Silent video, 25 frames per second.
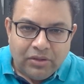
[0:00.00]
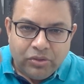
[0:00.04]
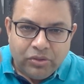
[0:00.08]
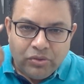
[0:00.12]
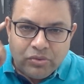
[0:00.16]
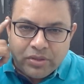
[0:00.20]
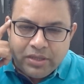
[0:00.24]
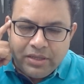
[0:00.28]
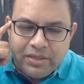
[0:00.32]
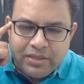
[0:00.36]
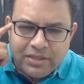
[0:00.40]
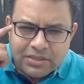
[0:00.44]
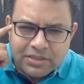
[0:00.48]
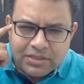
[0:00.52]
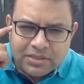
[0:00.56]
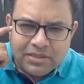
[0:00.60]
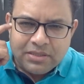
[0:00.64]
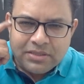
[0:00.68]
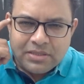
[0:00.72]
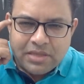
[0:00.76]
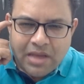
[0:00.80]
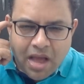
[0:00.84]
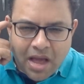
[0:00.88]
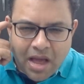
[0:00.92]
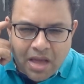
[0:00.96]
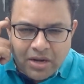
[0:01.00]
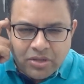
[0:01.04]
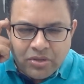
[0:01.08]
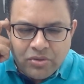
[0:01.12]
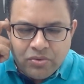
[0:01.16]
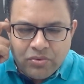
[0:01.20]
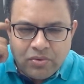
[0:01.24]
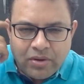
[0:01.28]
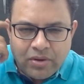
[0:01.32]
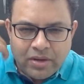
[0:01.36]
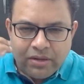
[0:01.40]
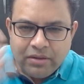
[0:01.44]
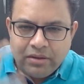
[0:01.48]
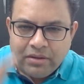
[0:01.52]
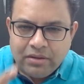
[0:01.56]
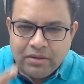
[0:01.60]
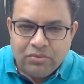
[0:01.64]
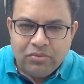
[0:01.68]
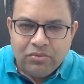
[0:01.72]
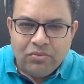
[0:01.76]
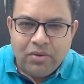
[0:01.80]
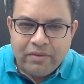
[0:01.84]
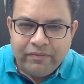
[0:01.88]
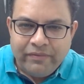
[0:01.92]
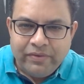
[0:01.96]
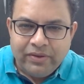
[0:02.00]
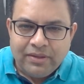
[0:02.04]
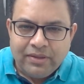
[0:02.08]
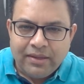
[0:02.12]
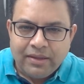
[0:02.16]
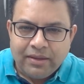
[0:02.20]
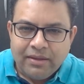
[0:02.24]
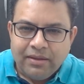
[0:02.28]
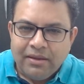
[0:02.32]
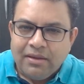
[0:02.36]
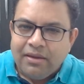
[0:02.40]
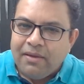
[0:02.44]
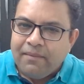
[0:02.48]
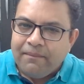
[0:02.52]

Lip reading: You can discuss, argue and do everything.